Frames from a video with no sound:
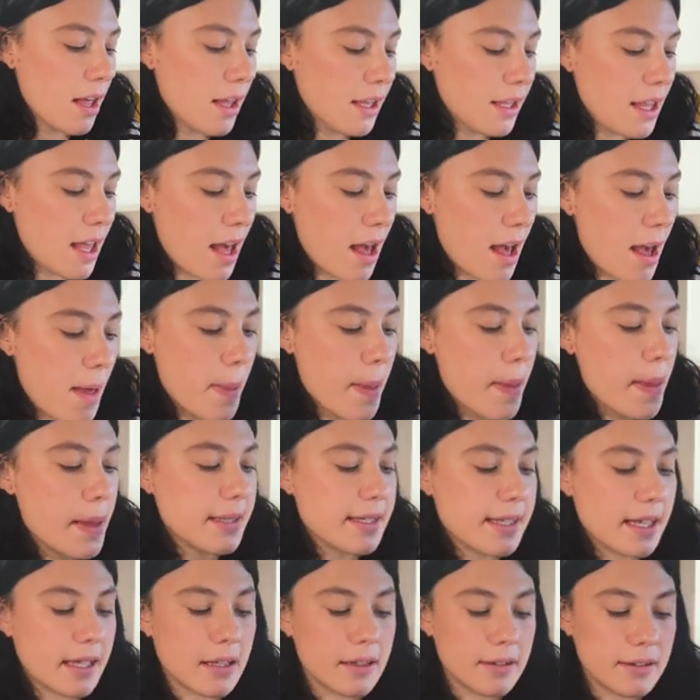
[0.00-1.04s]
Yeah, and then there's
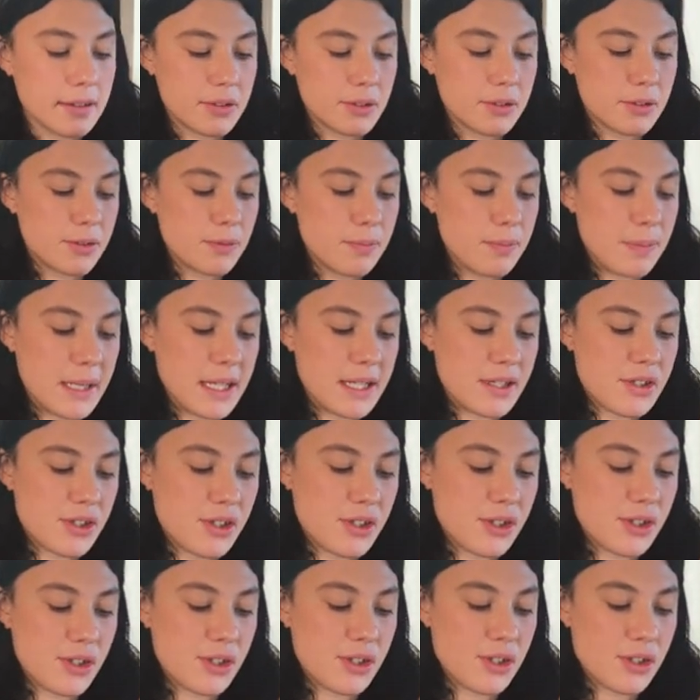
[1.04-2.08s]
like a little
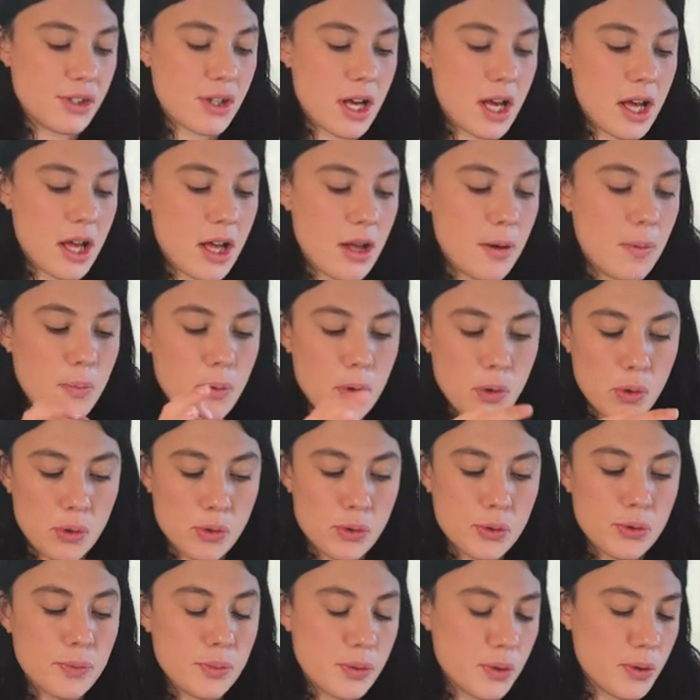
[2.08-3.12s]
beach
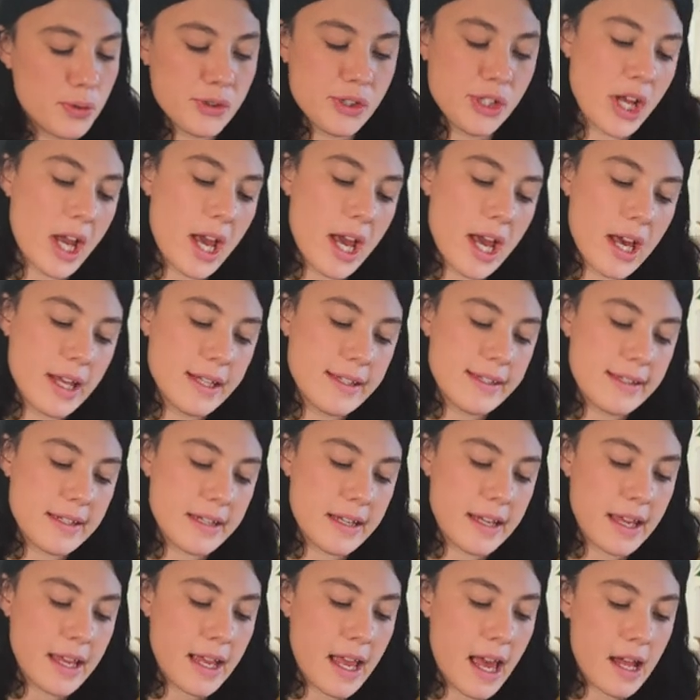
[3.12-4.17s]
pool chair
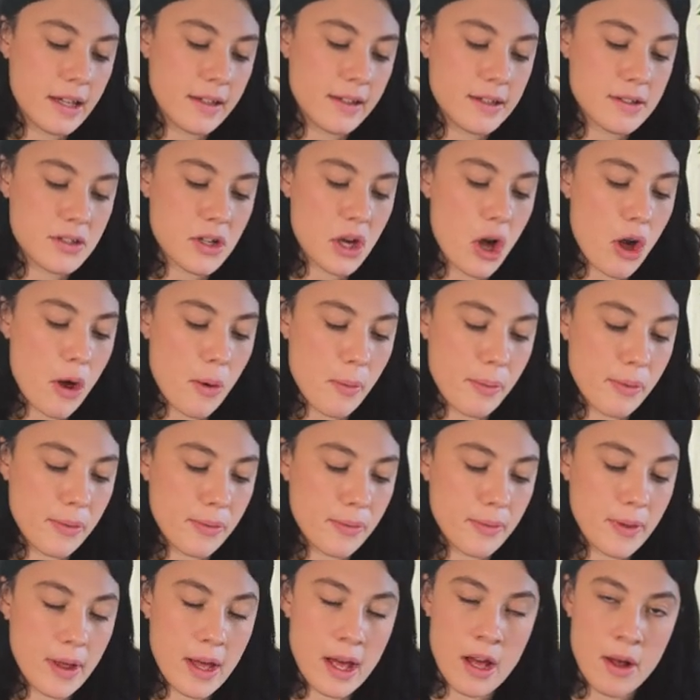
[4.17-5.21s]
sticking out at the
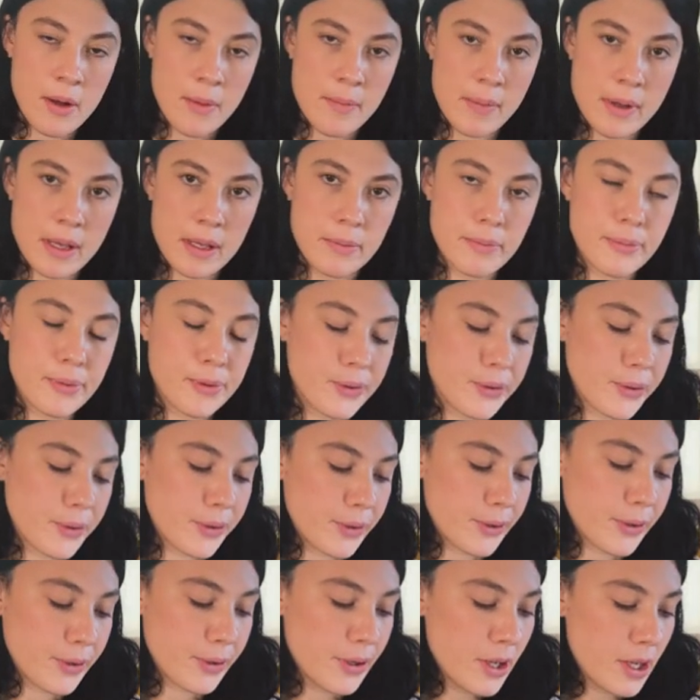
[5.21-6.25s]
top in
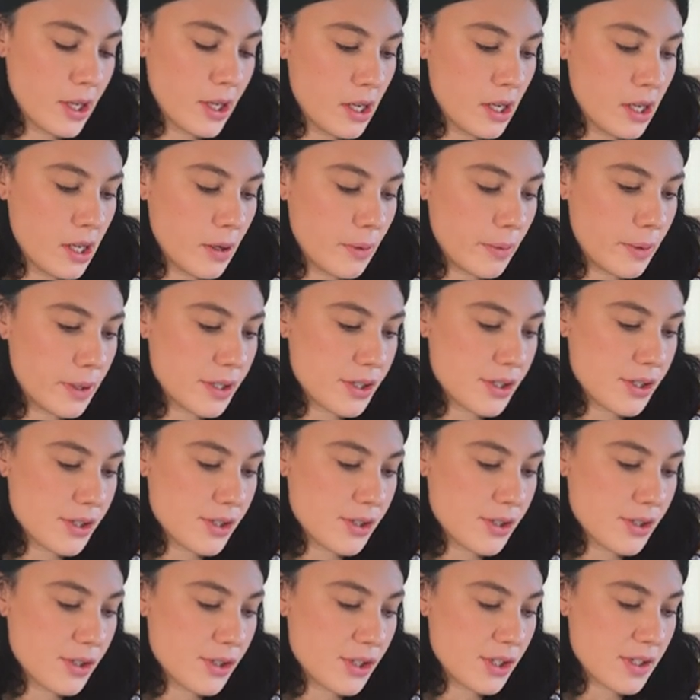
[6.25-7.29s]
blue,
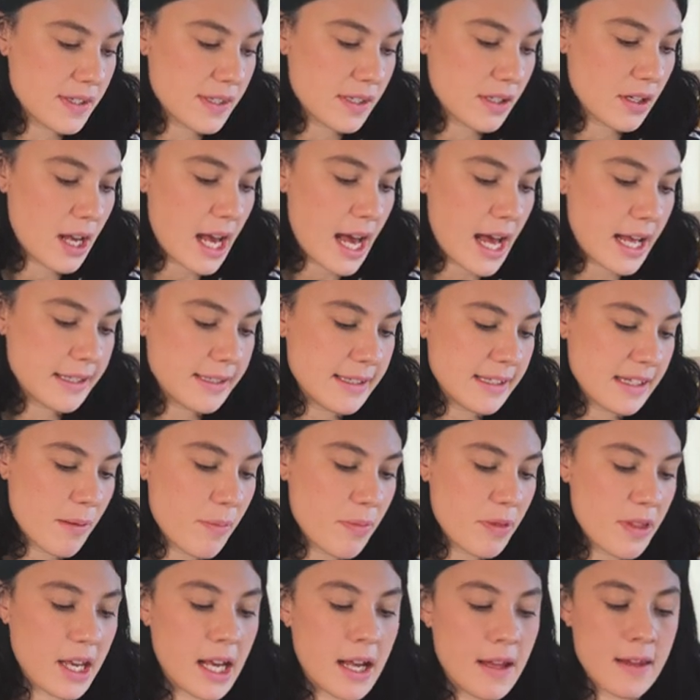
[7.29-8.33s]
which just sort of adds
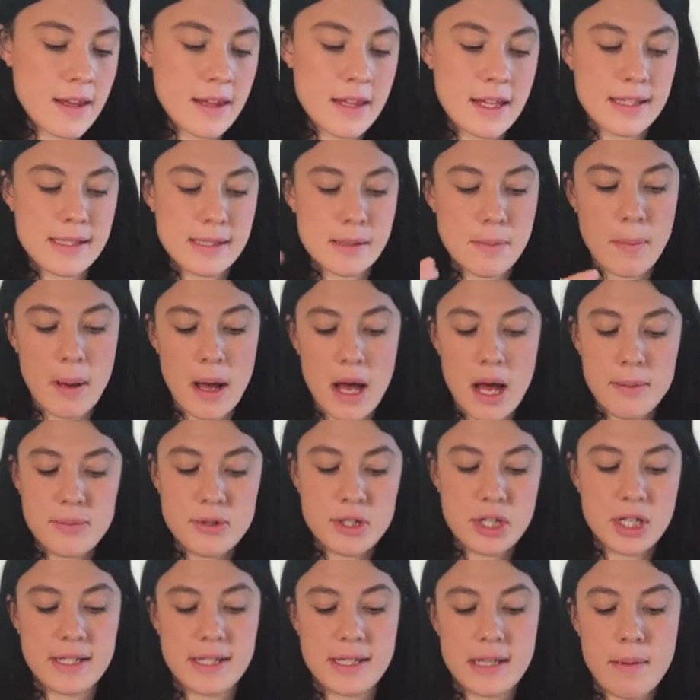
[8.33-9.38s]
something. And then there's some palm
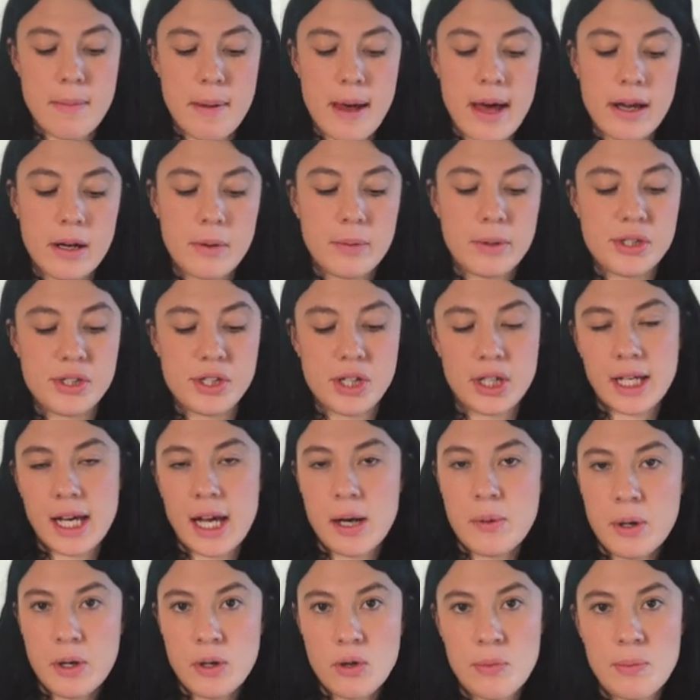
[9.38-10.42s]
trees in the back, which
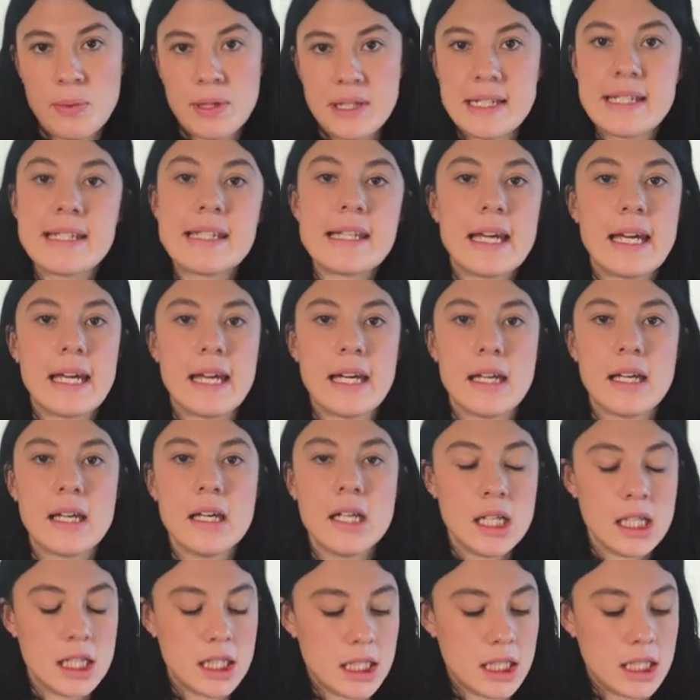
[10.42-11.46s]
again we normally see
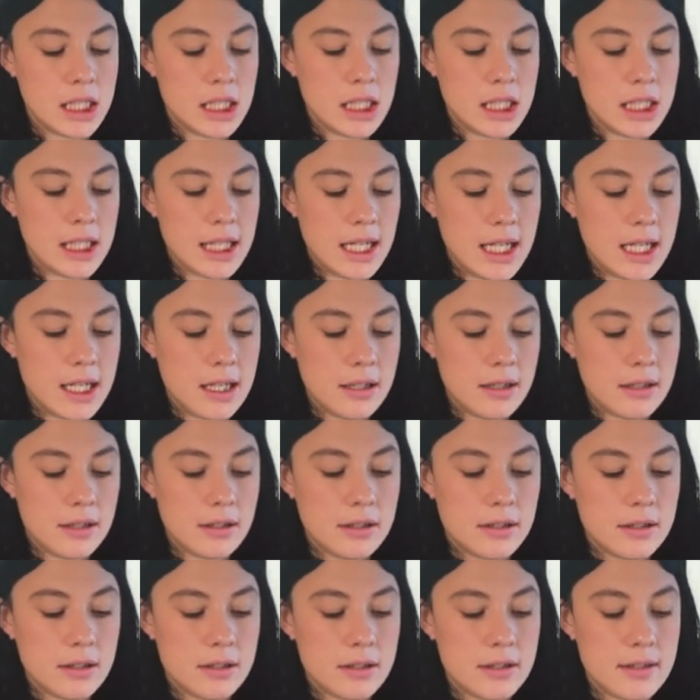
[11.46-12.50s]

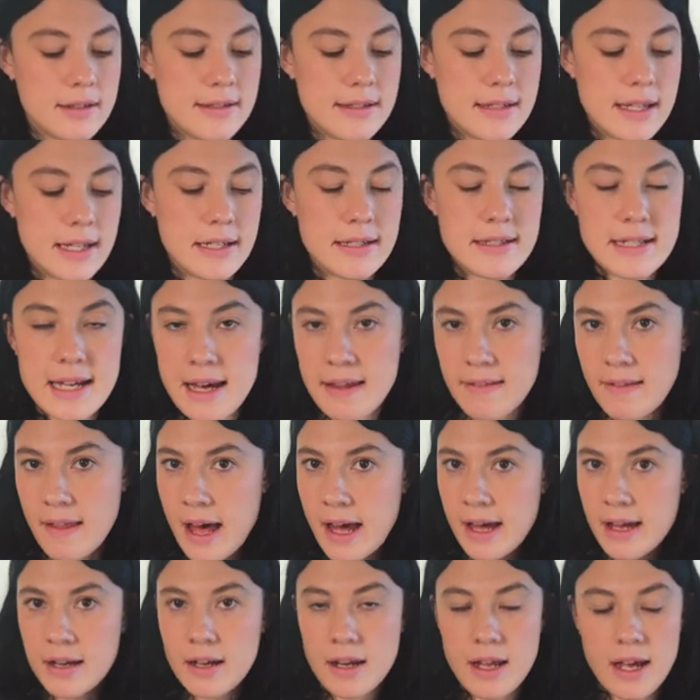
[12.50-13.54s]
in
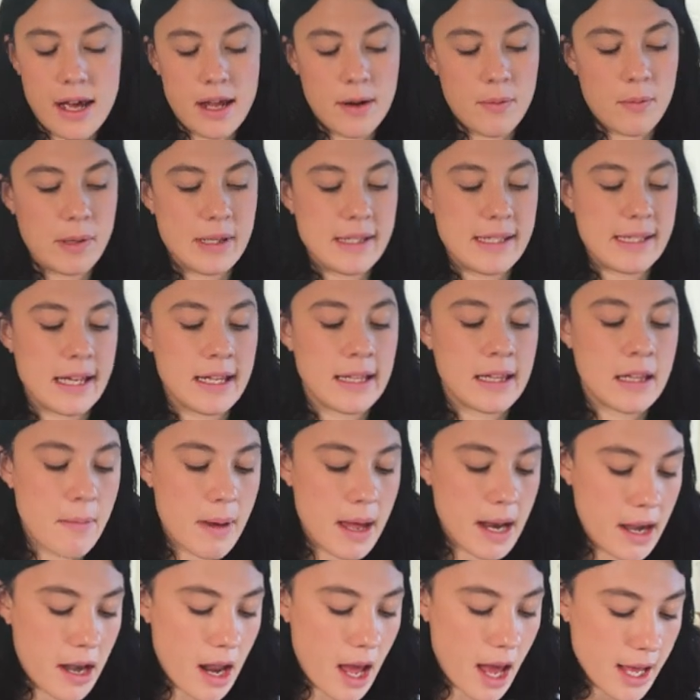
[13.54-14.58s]
daylight, and we're seeing them
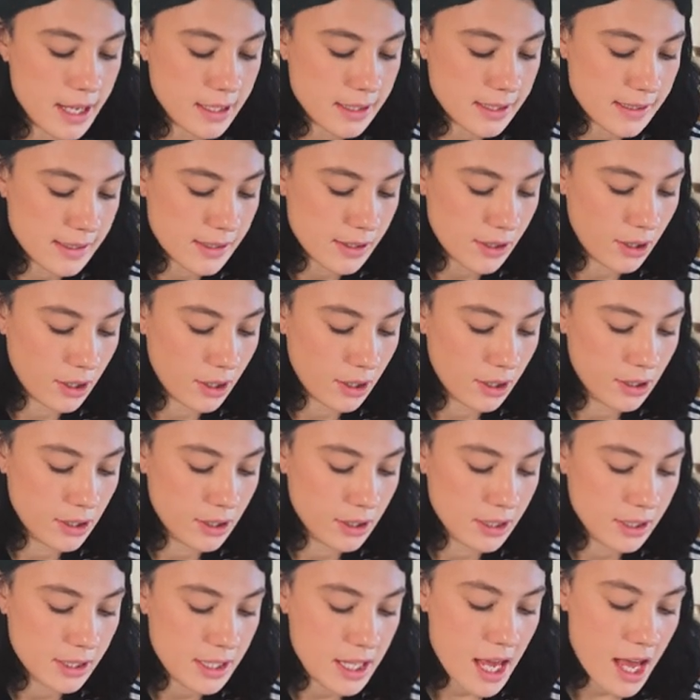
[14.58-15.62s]
at night. So
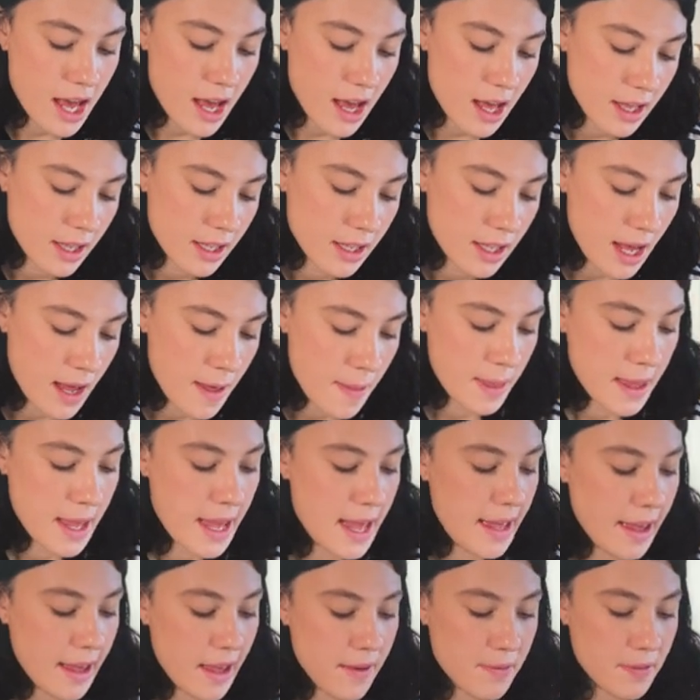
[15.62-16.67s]
yeah, and
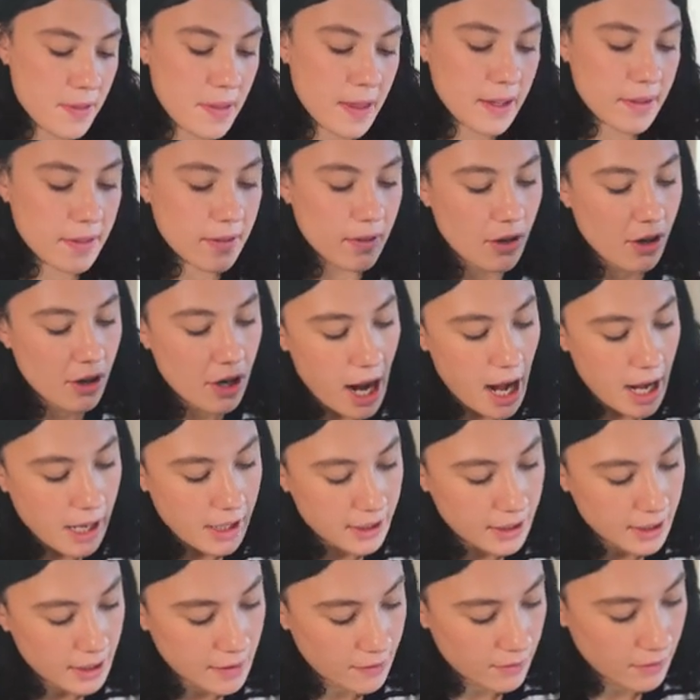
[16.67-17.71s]
even like the
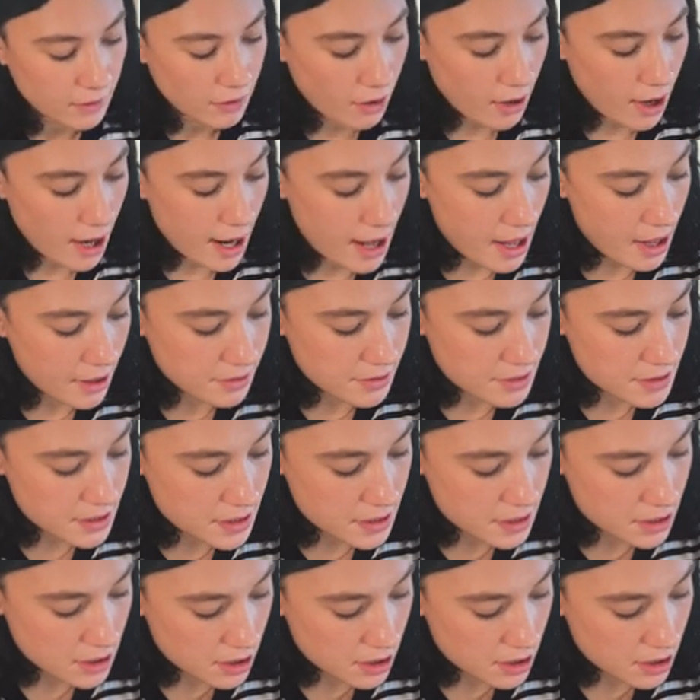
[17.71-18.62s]
crack in the ground